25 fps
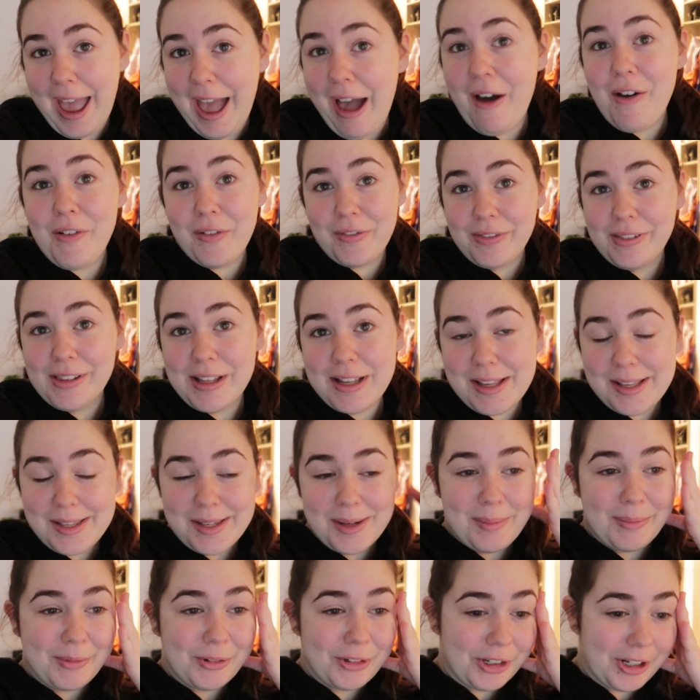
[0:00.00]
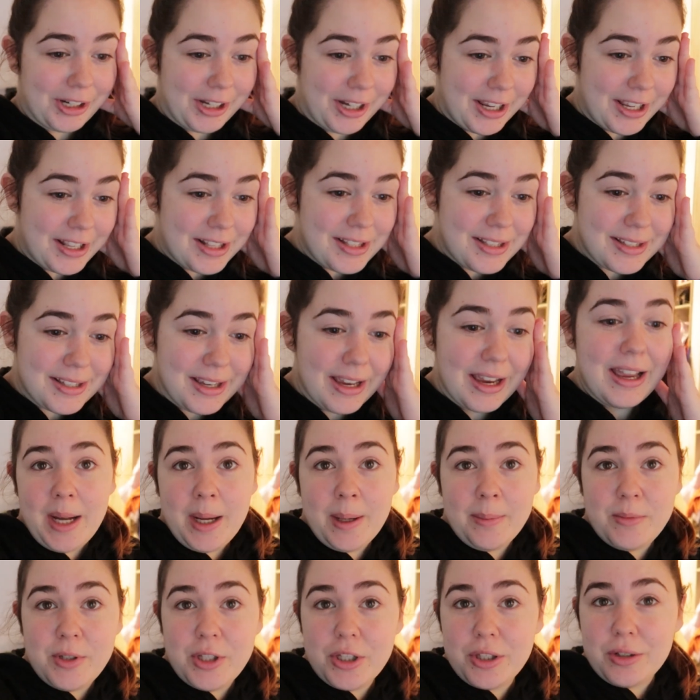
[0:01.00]
have lazy mornings.
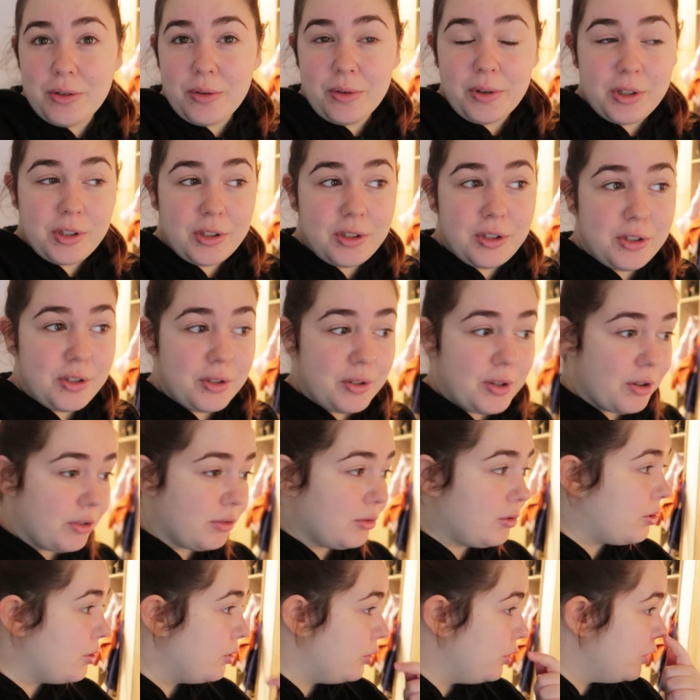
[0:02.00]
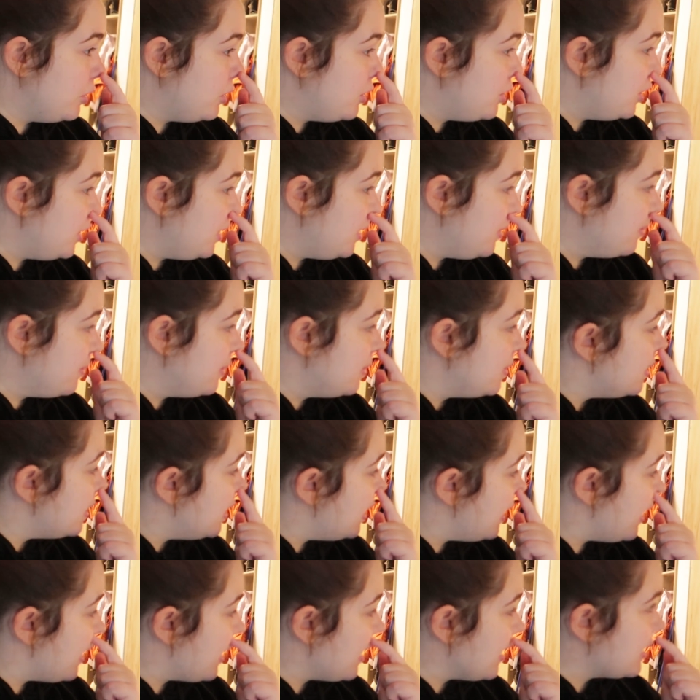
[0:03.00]
I'm just going to go to the gym
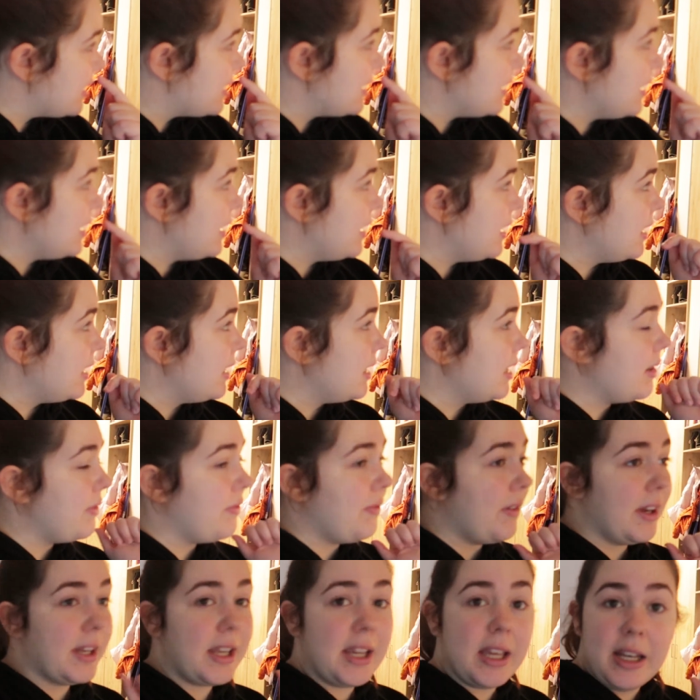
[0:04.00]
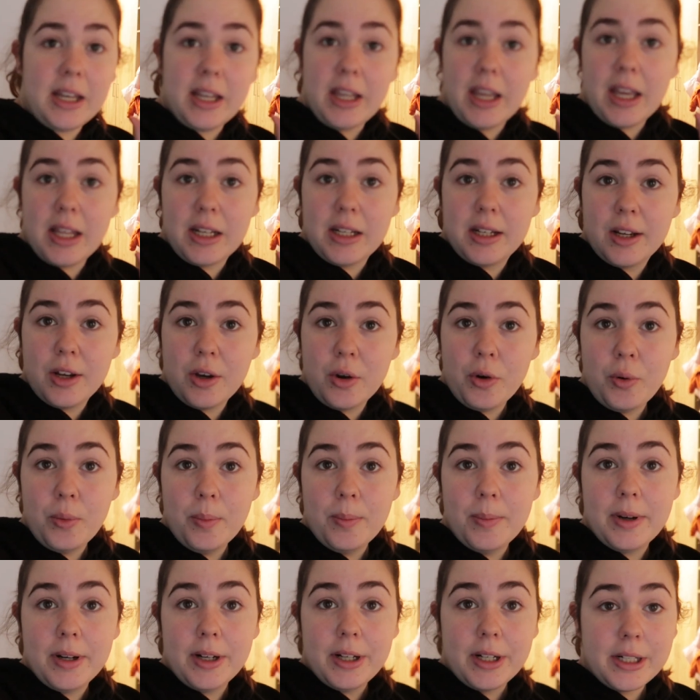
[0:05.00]
and see if I can get
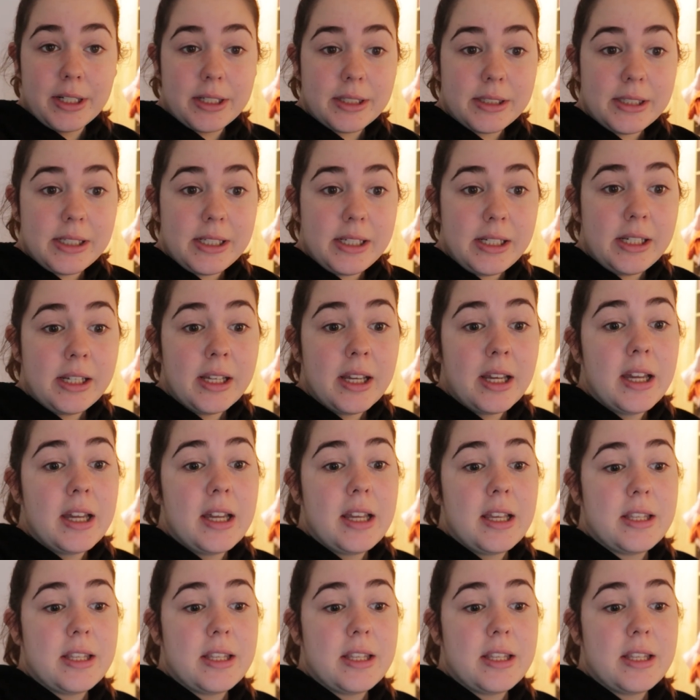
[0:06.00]
home early